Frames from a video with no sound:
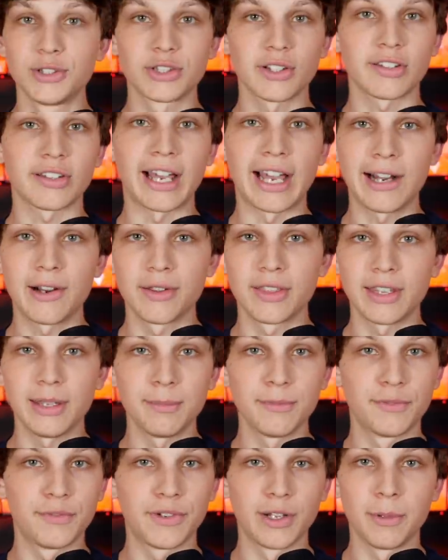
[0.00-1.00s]
could just hire
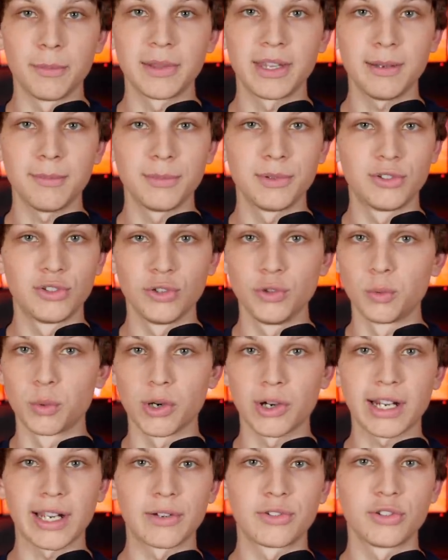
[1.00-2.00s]
them, film them, do
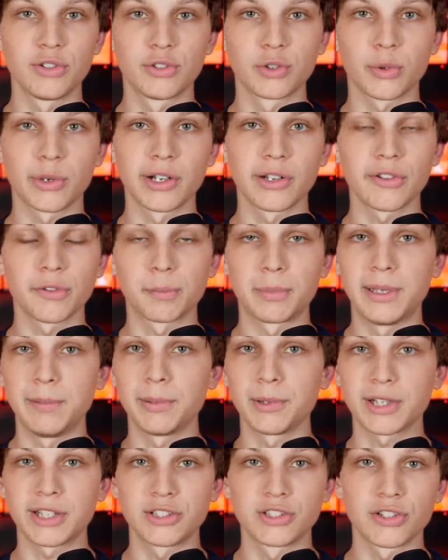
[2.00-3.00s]
workout tutorials.
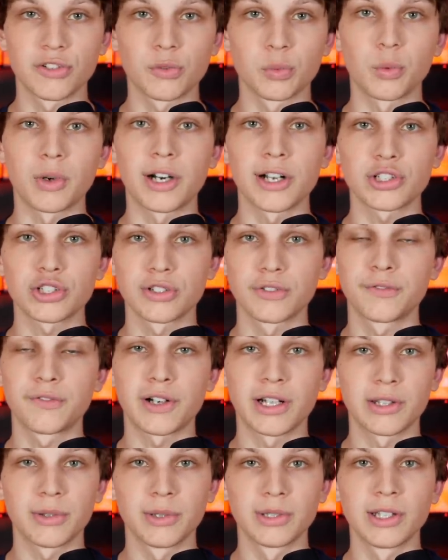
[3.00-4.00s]
People can just watch and
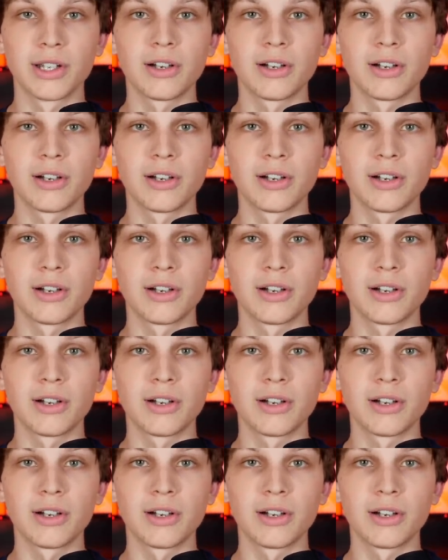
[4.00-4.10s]
follow